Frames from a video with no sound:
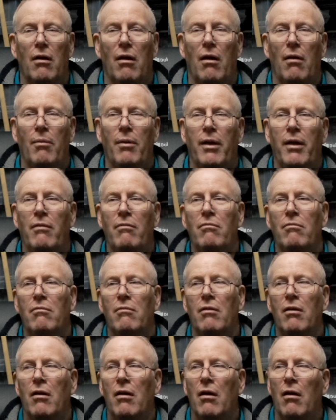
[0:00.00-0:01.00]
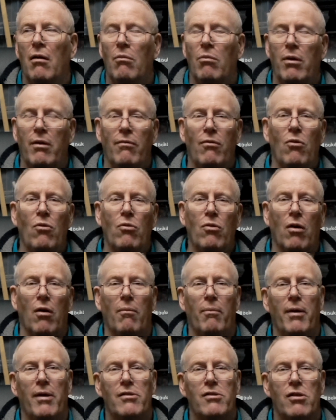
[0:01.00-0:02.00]
I mean, we've all
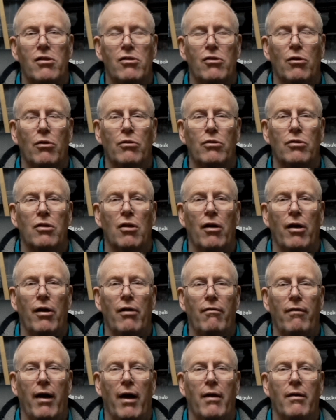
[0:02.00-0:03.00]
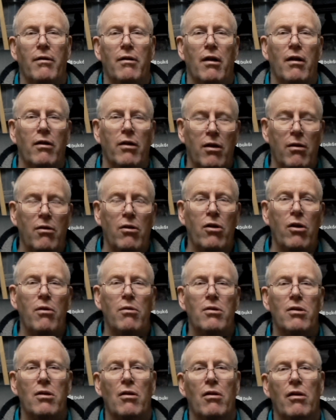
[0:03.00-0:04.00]
got bits of tools lying around. You
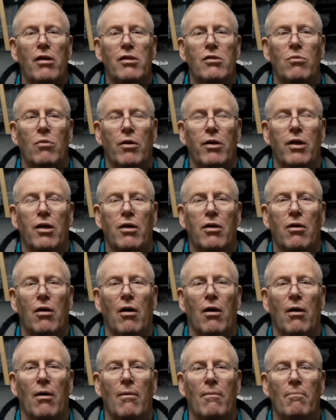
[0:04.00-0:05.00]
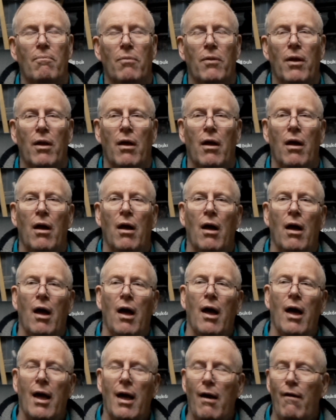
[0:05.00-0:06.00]
utilize what you got.
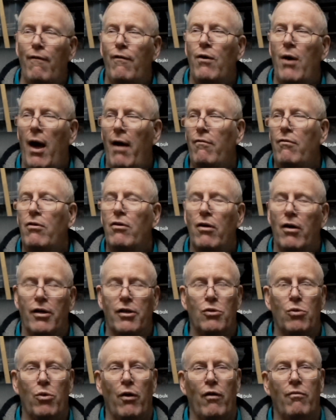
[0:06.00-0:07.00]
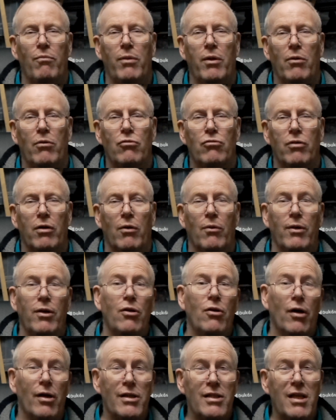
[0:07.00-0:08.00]
If you haven't got a 12mm drill and
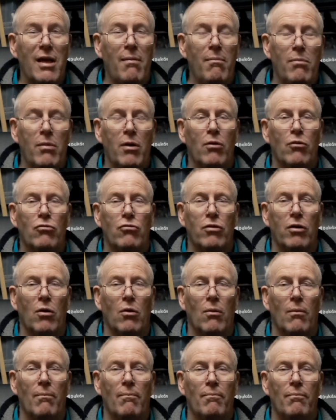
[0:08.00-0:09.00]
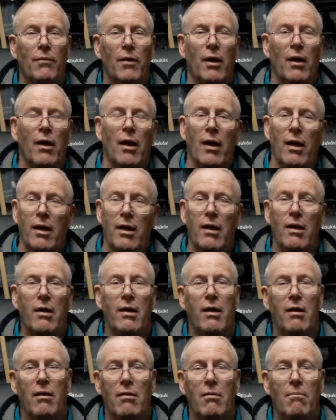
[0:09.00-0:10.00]
you've got a 10mm drill, you
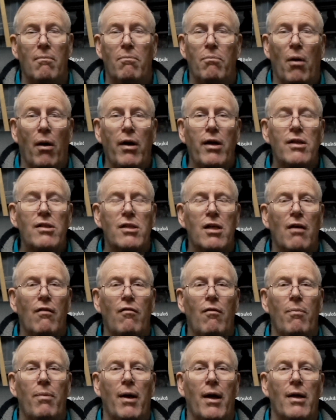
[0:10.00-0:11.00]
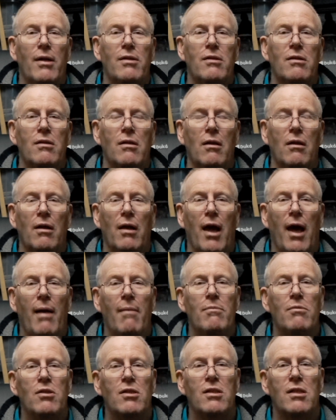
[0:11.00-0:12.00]
buy yourself a bit of
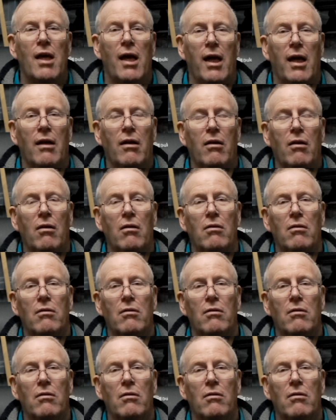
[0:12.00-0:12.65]
M10